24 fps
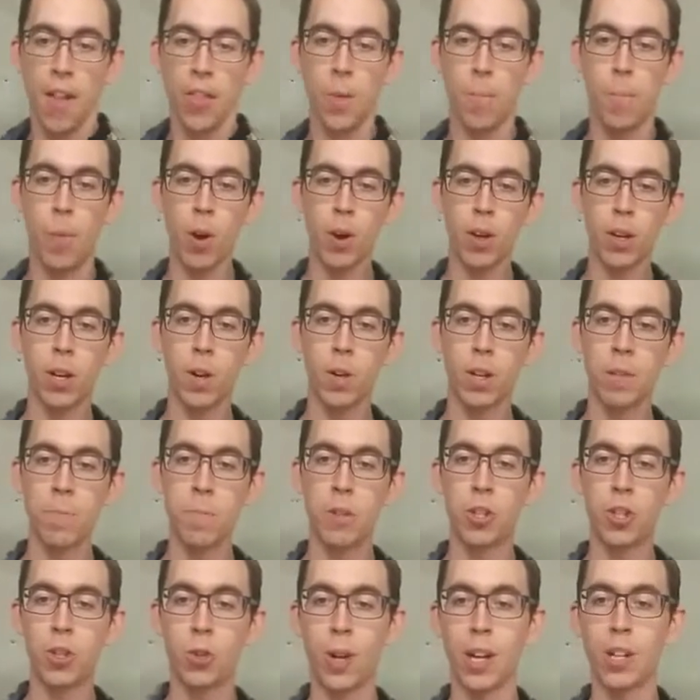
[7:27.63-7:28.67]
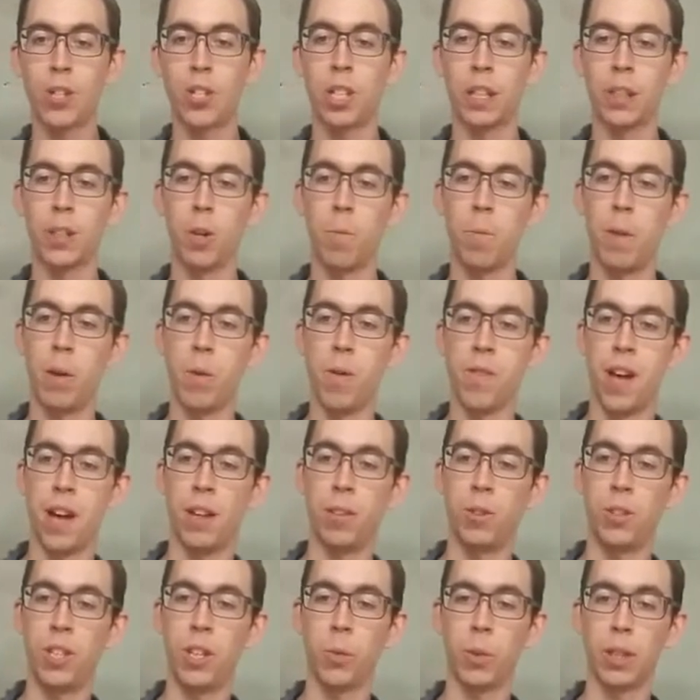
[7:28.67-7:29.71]
The barcode can be stretched a little bit
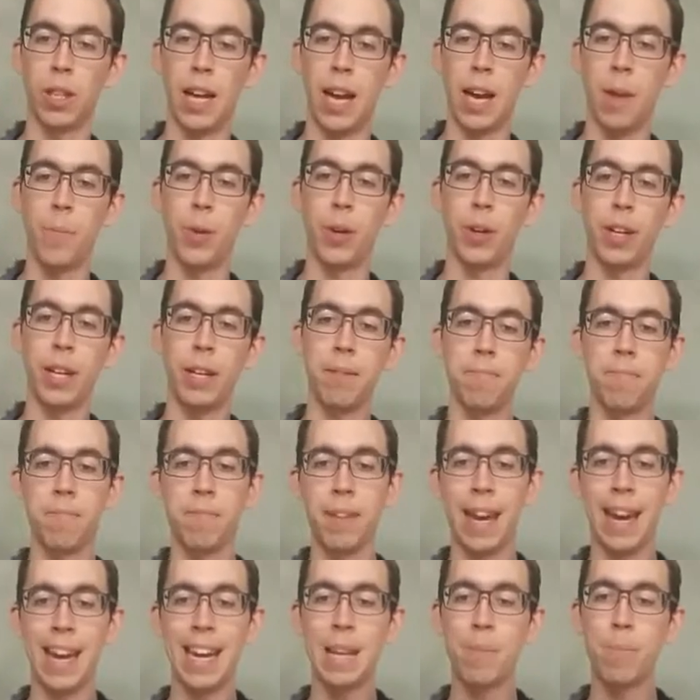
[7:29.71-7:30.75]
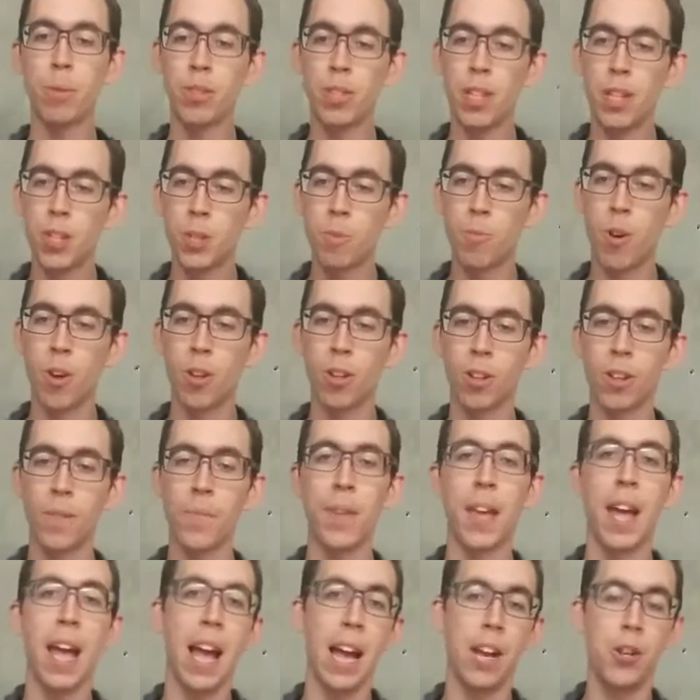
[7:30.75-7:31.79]
without losing reliability. 80%
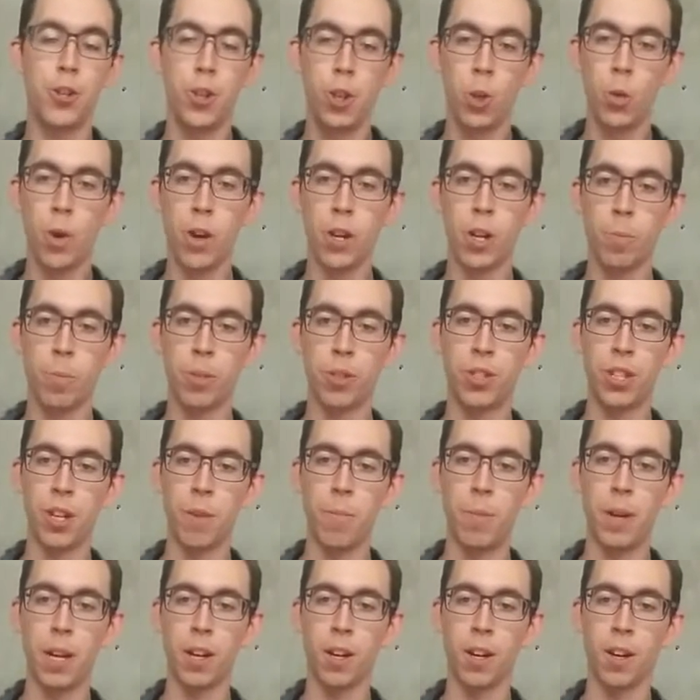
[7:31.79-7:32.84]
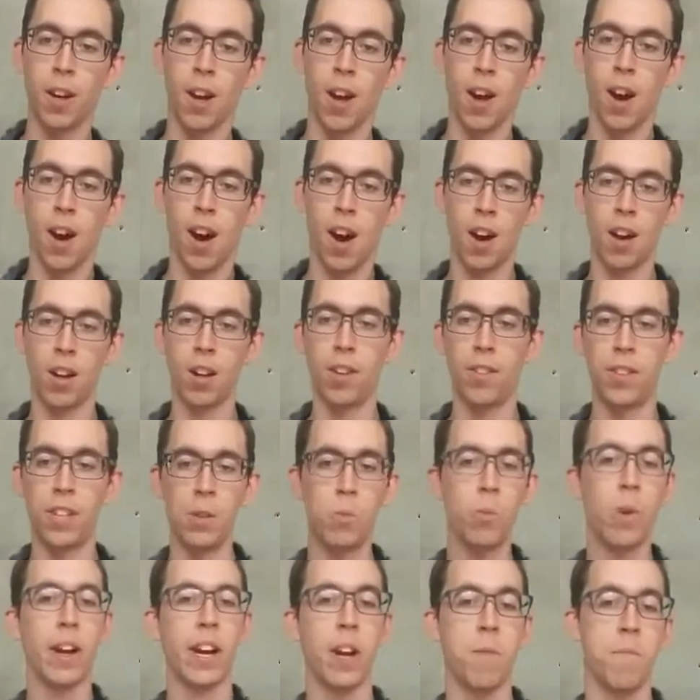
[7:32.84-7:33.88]
smaller and 200% bigger are
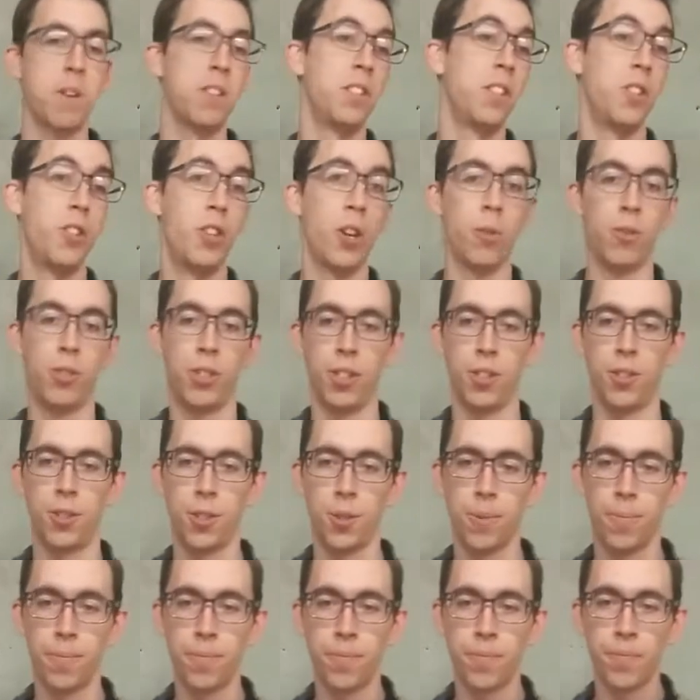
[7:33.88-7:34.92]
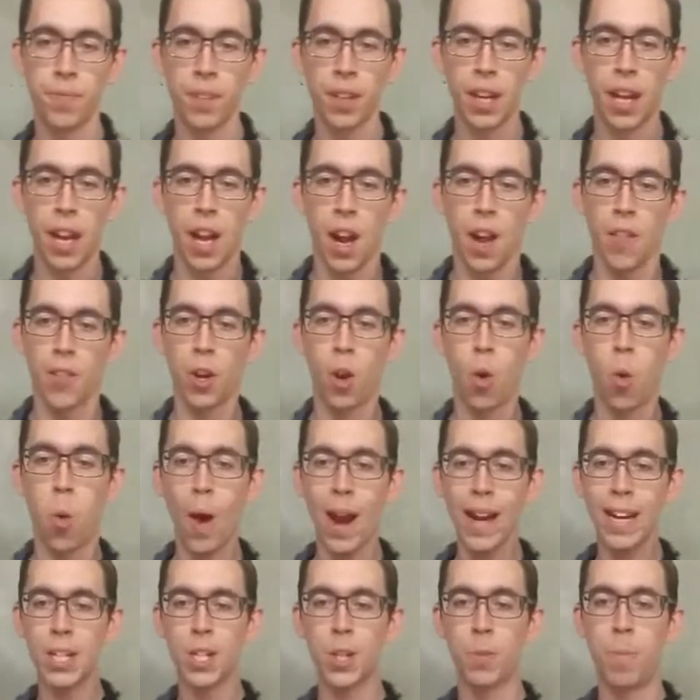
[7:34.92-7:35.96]
the recommended doses. The
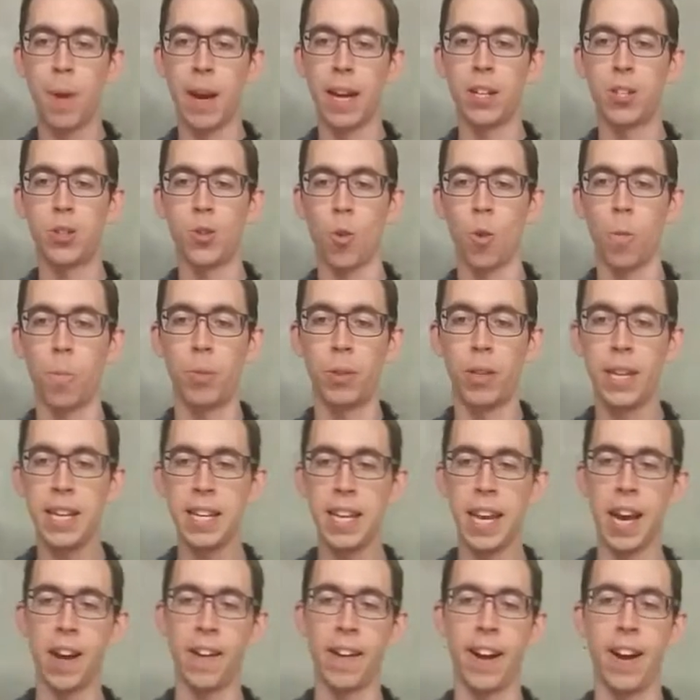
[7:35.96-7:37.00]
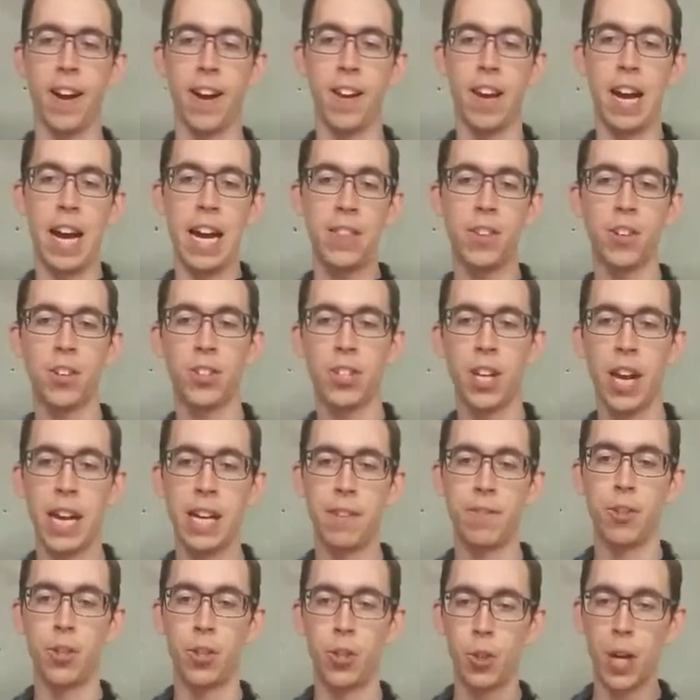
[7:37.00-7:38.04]
quiet space or blank area on either
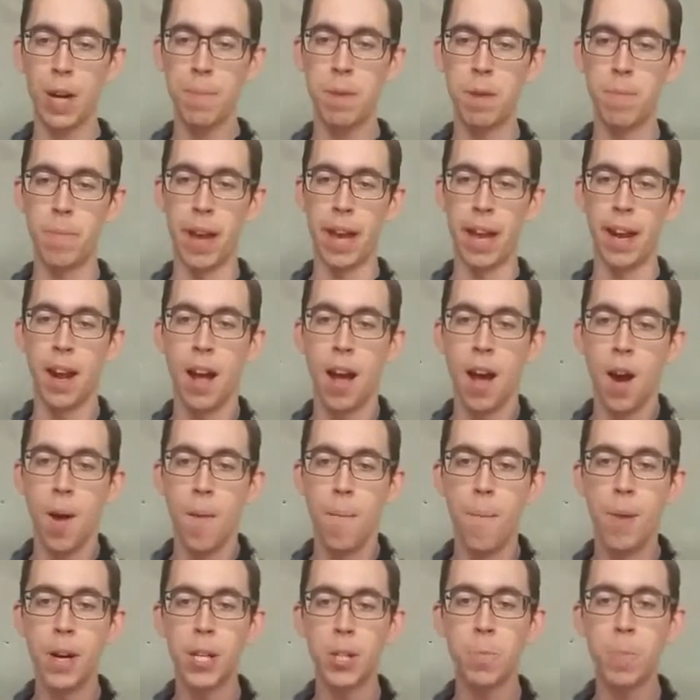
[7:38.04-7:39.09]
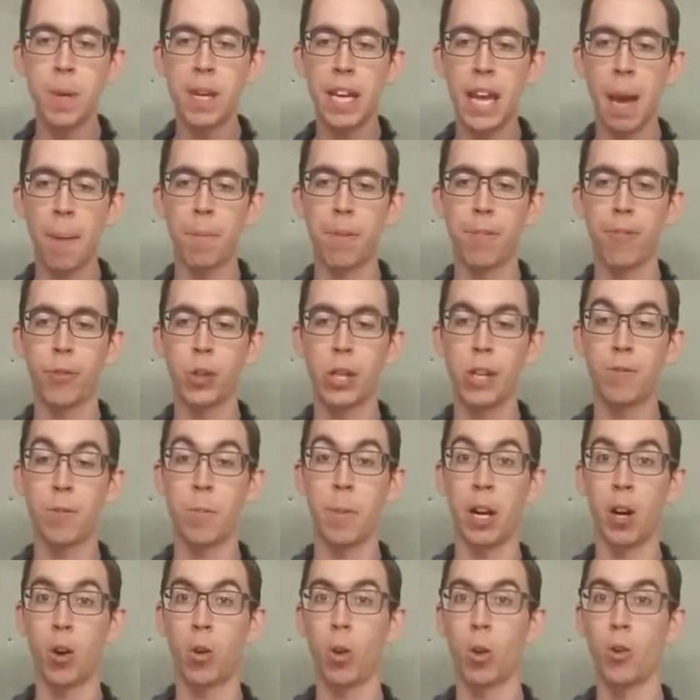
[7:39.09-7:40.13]
side of the stripy bit must be kept free
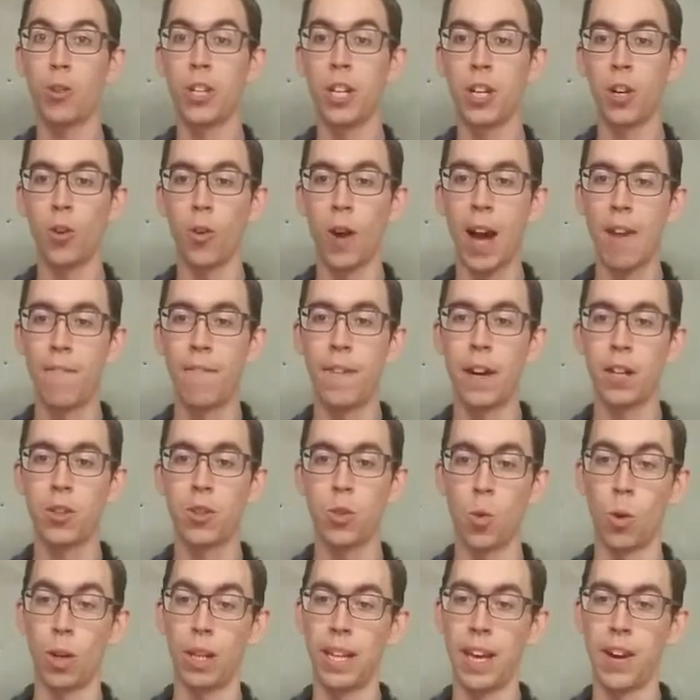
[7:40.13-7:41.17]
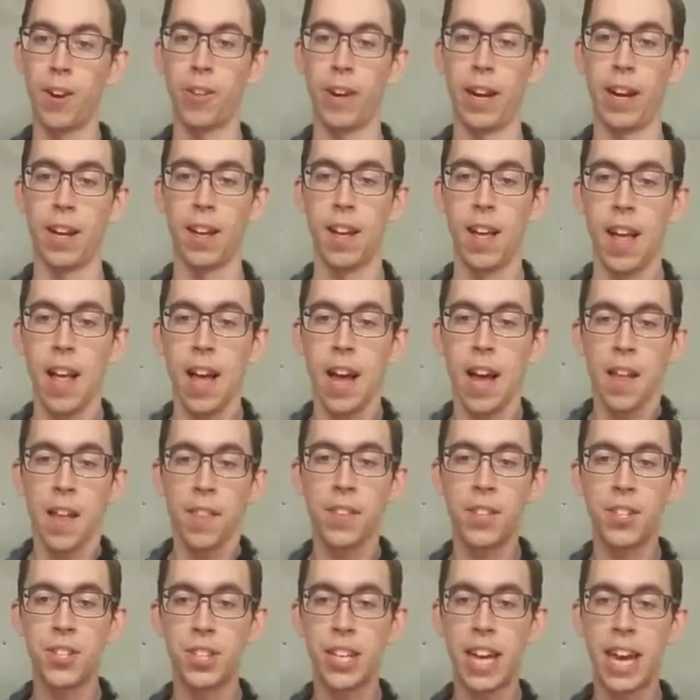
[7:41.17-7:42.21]
from encroaching graphics or lettering.
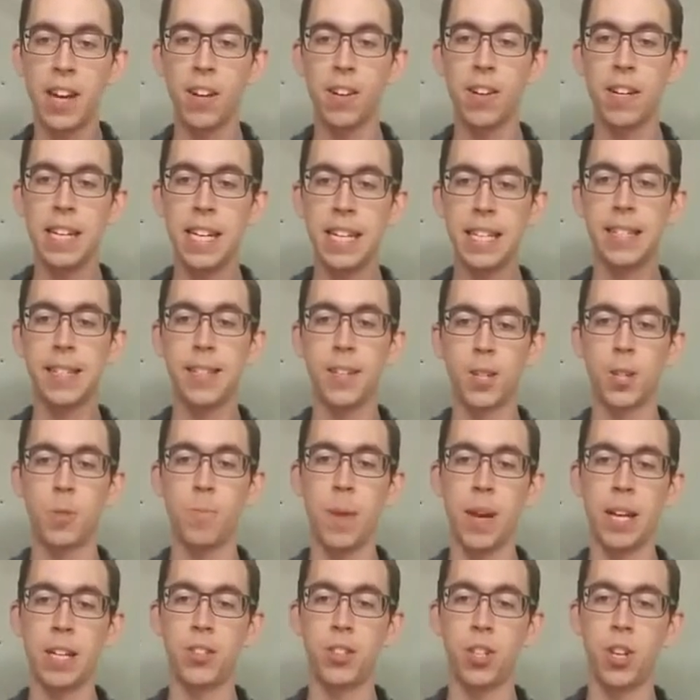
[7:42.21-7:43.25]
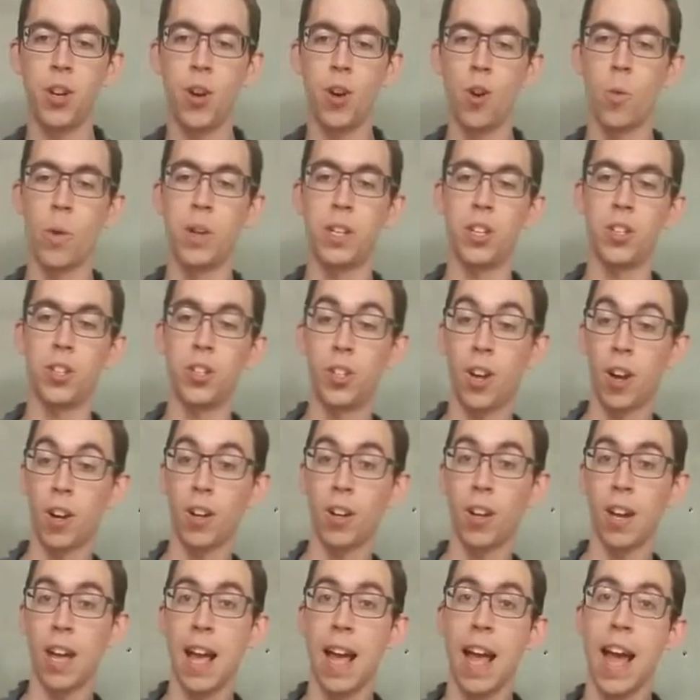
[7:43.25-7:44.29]
The scanner needs this space to know when to
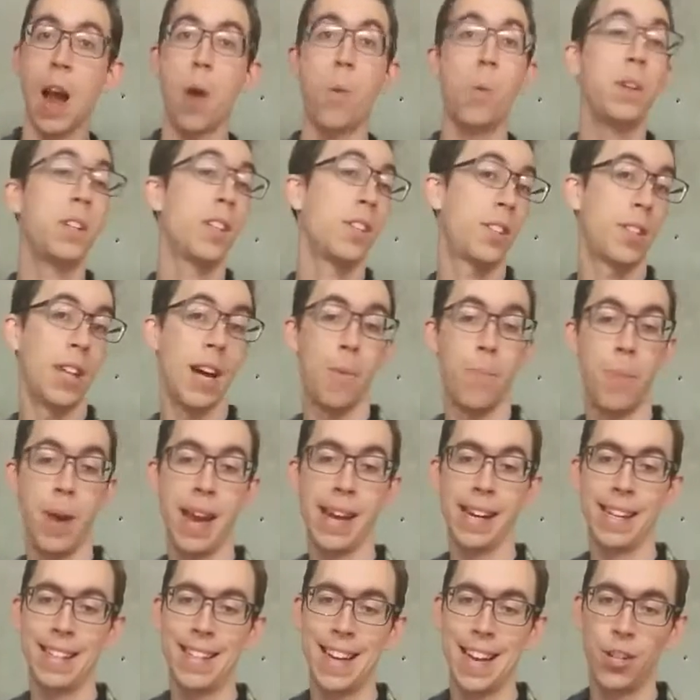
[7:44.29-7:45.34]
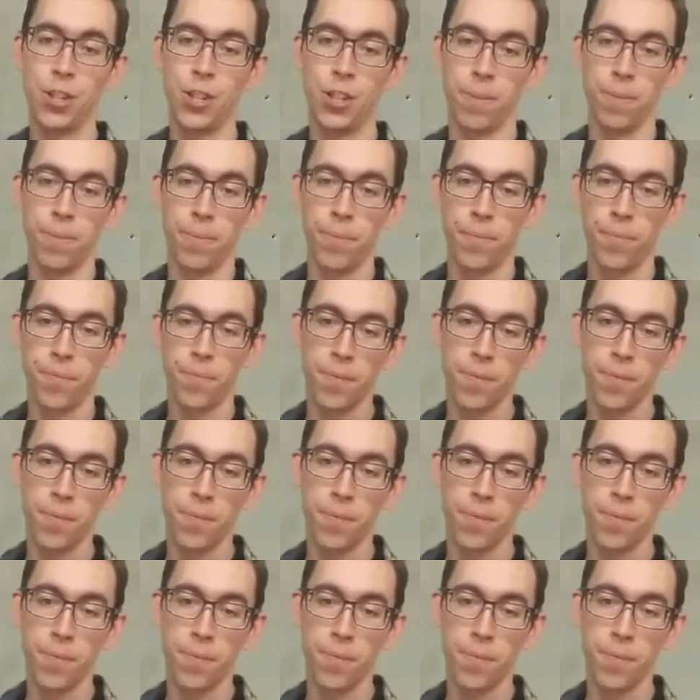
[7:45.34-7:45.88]
start and when to stop paying attention.